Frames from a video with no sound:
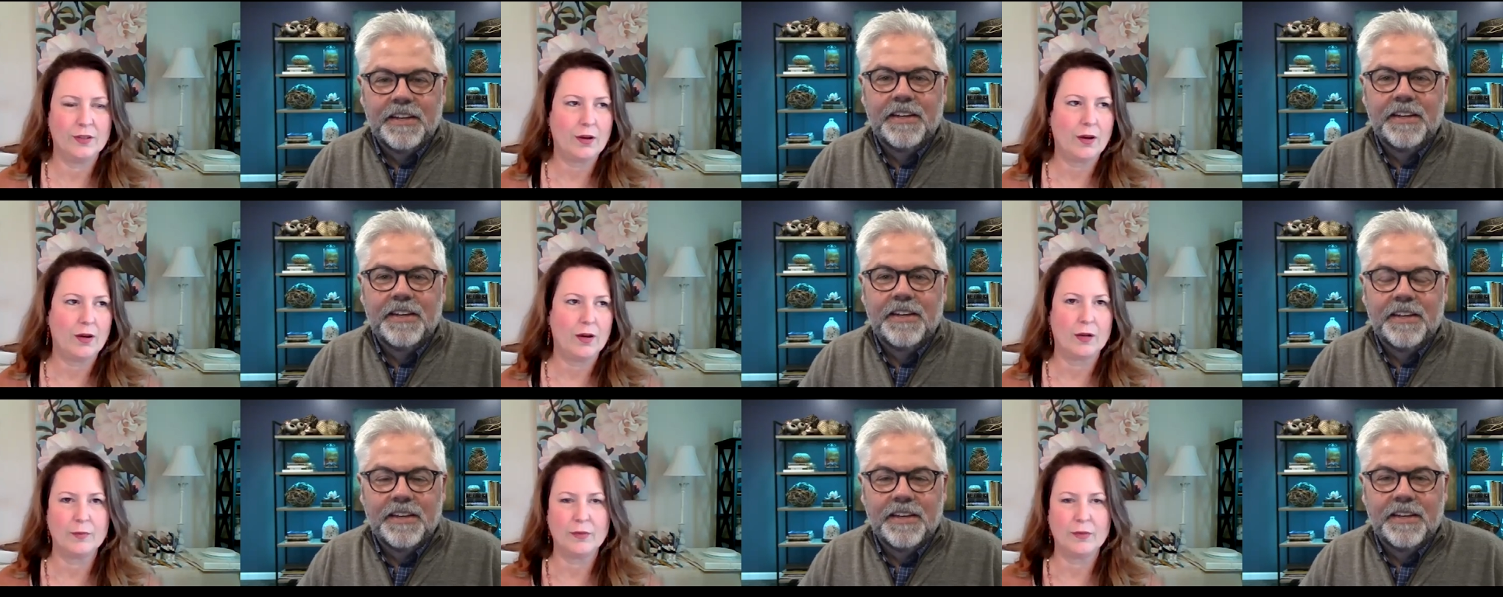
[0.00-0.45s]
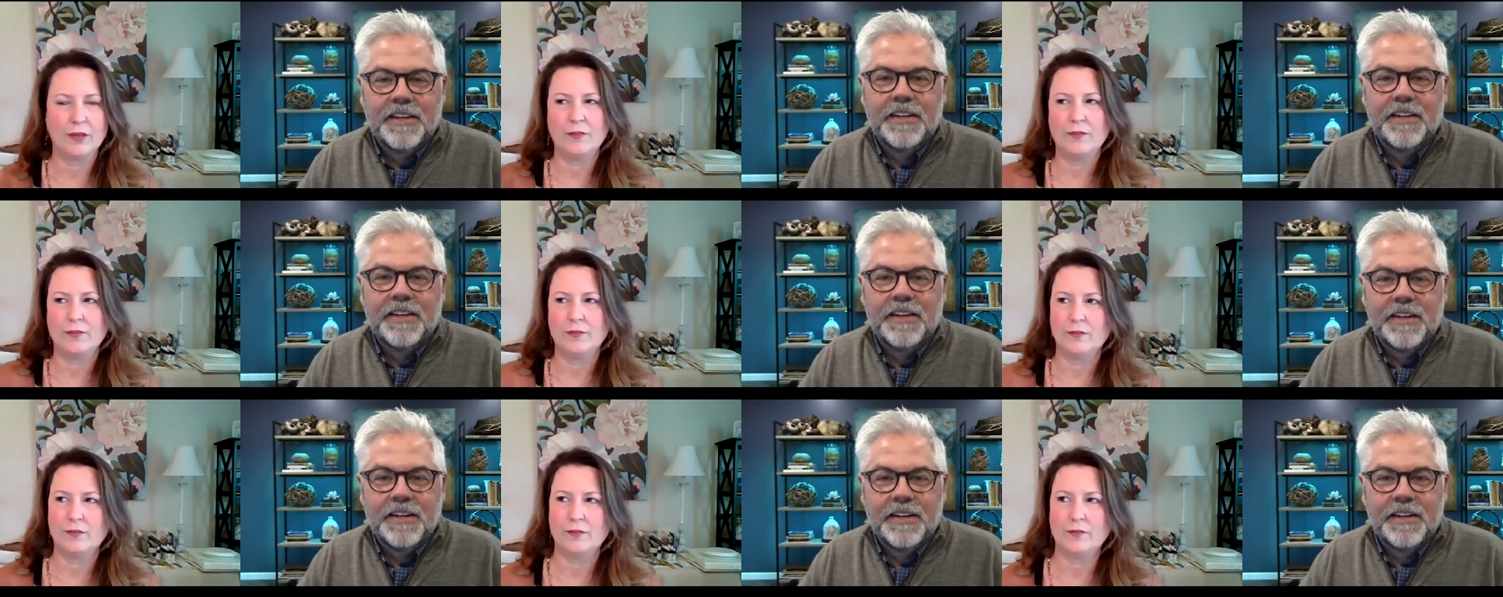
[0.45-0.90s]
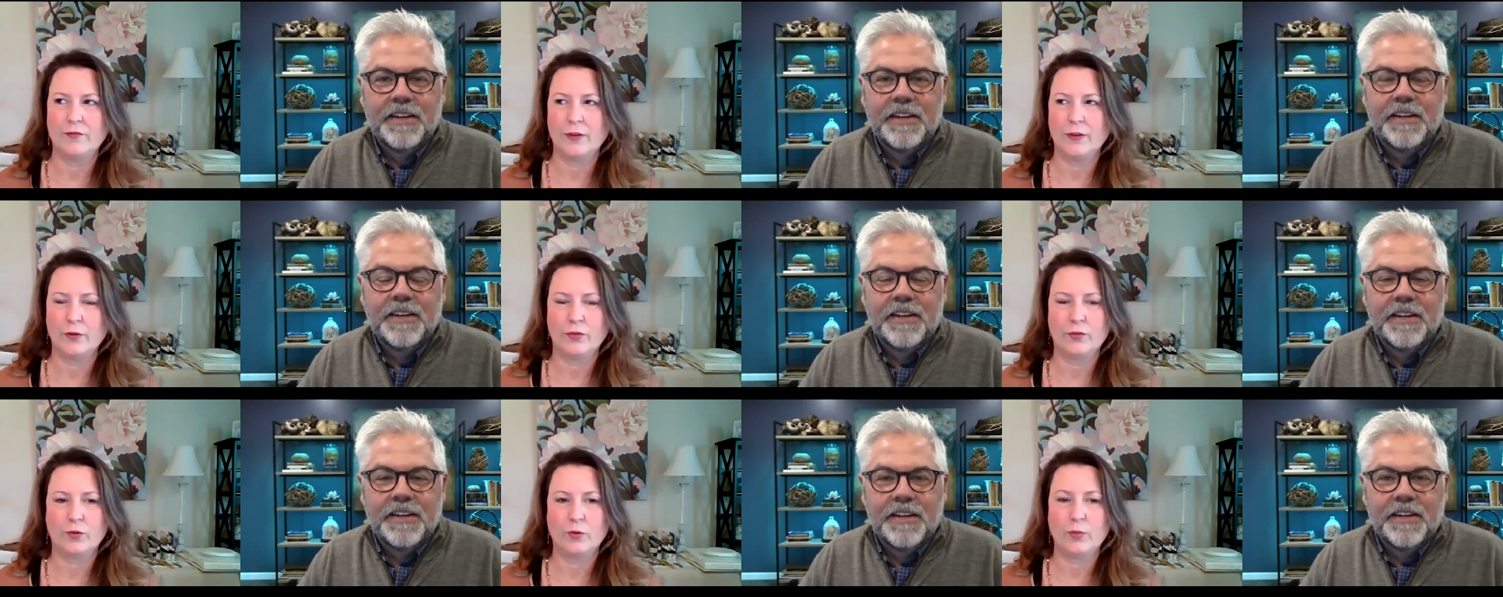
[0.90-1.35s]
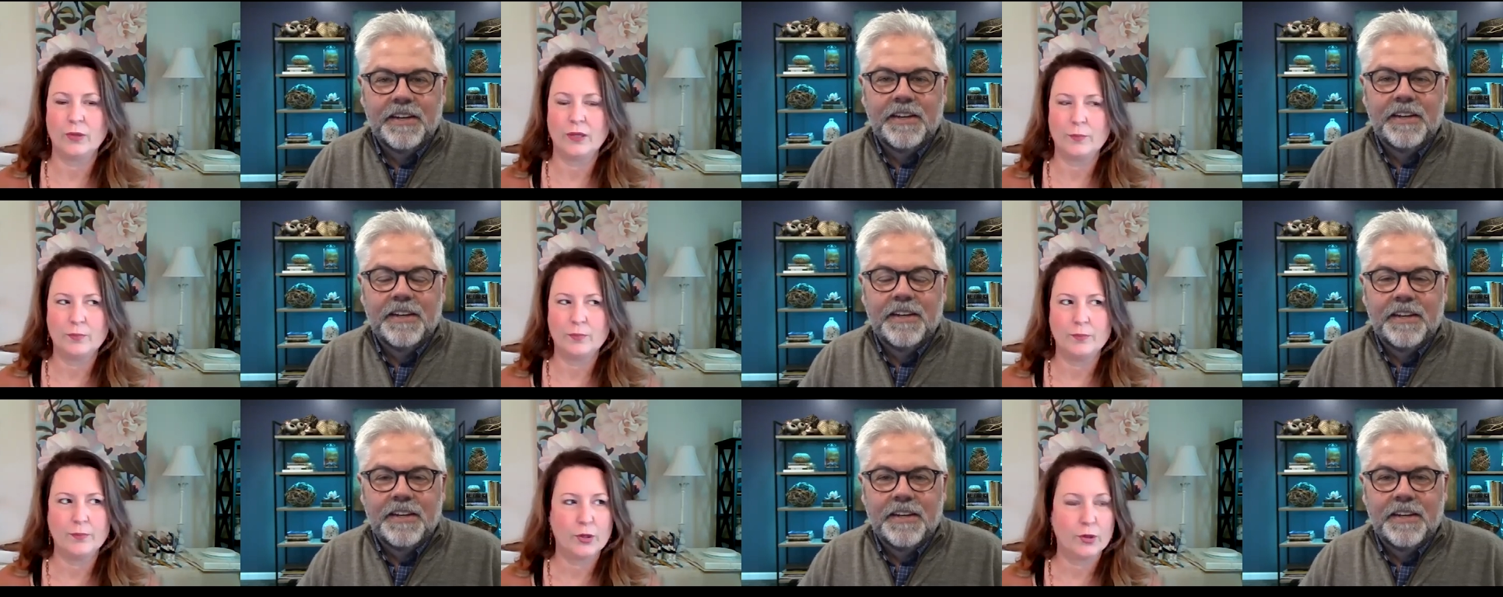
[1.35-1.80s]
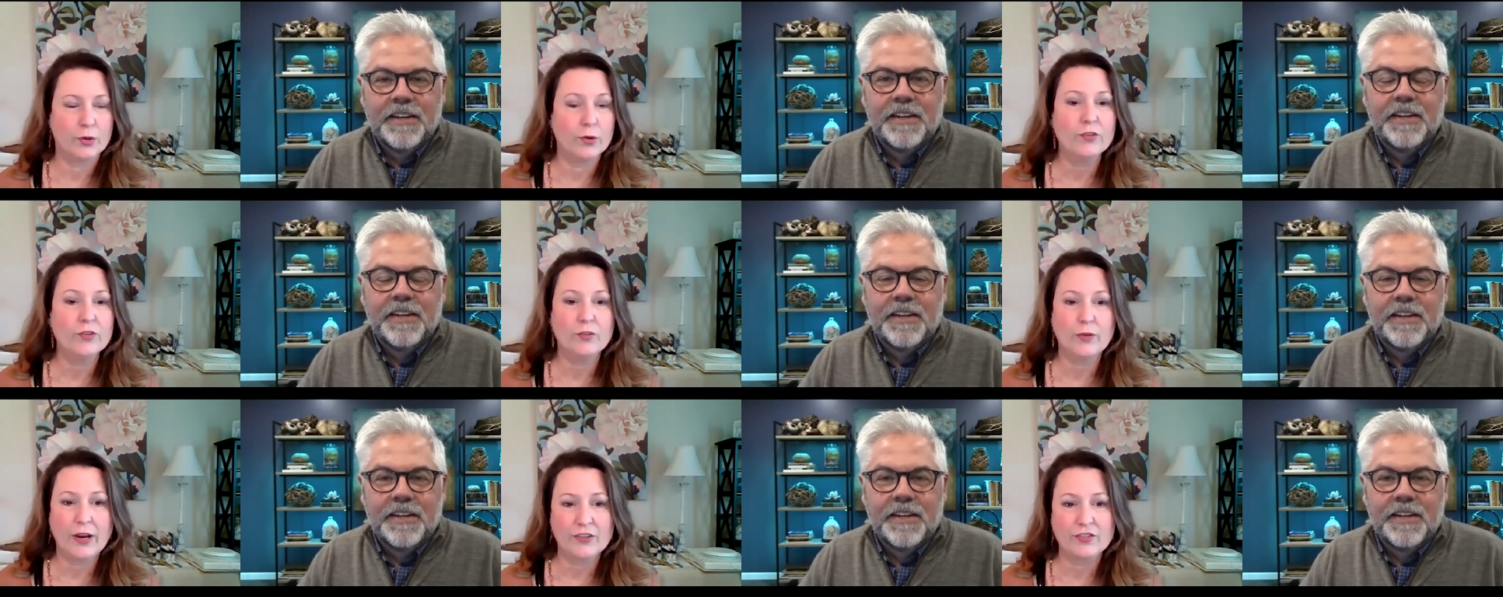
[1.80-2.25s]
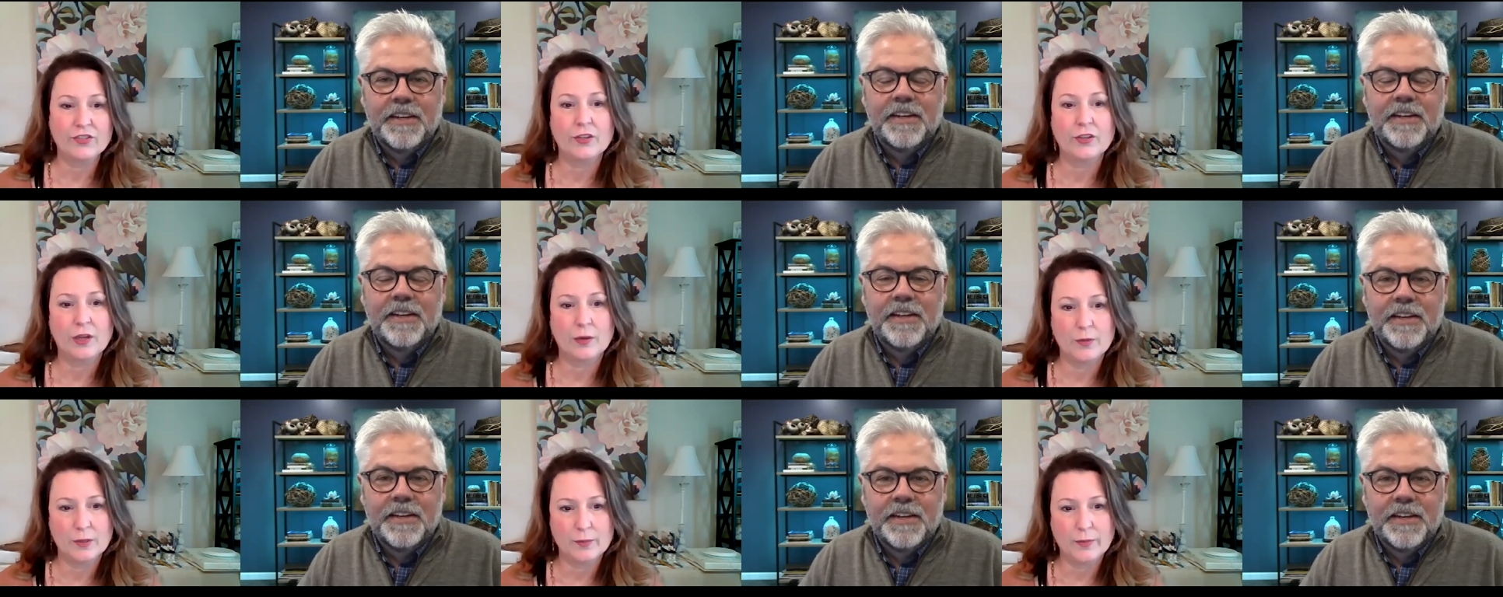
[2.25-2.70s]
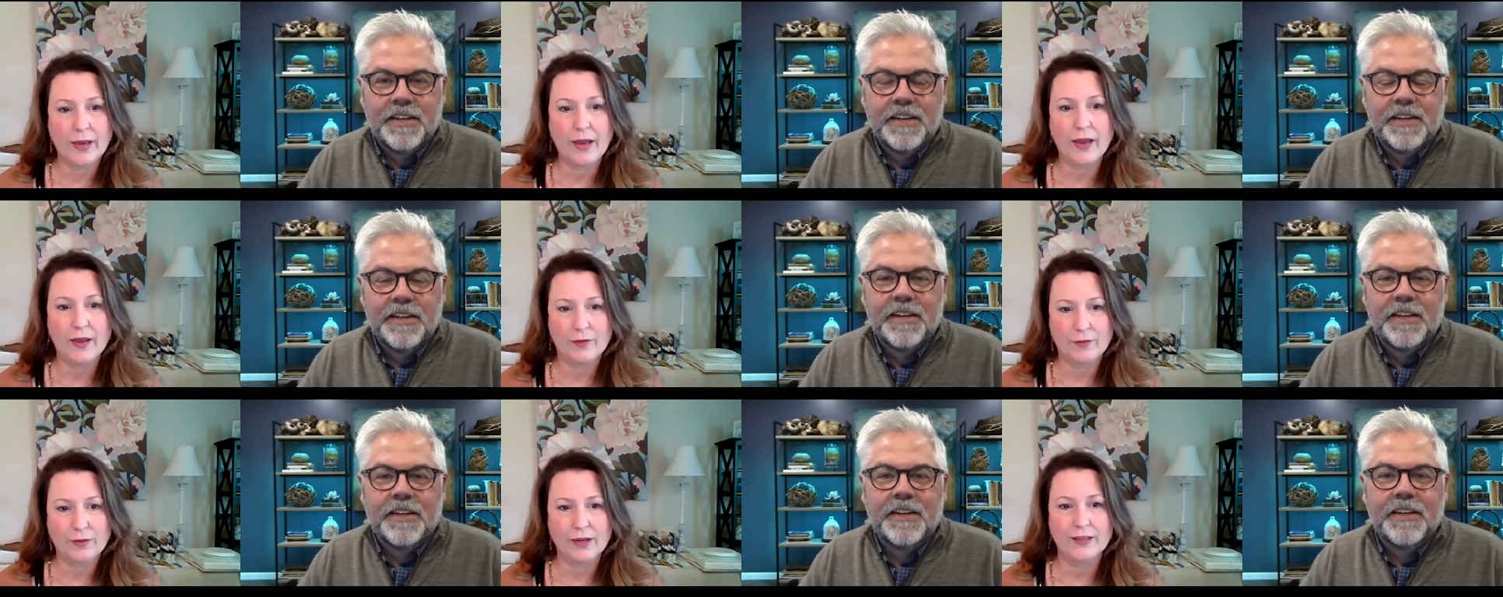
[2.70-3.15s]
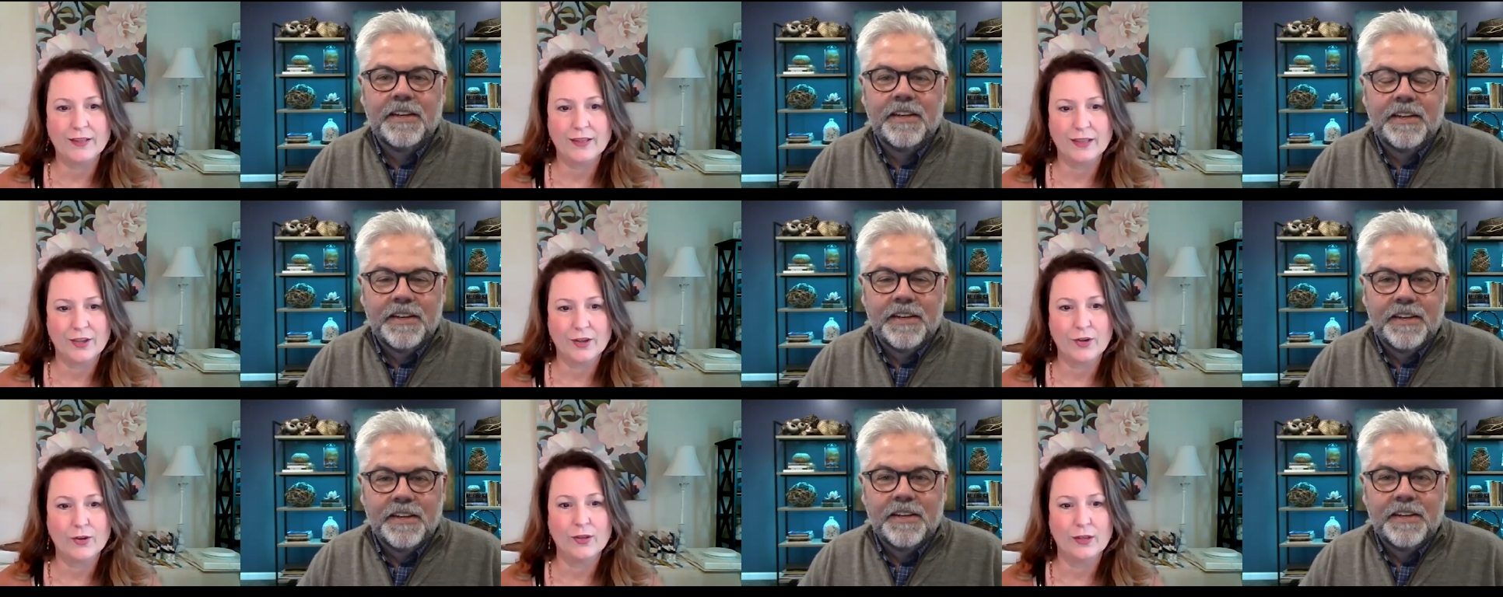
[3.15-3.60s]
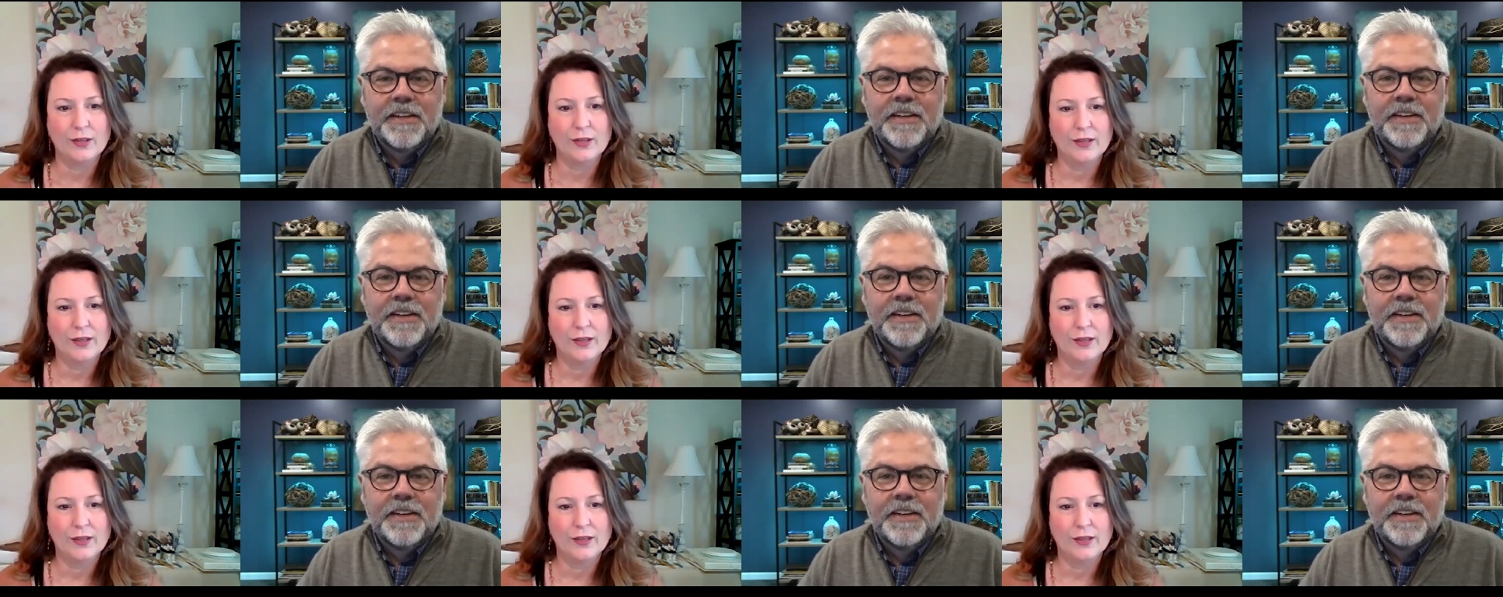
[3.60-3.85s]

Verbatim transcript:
Speaker 1: economy fell through. But murals are actually coming back right now,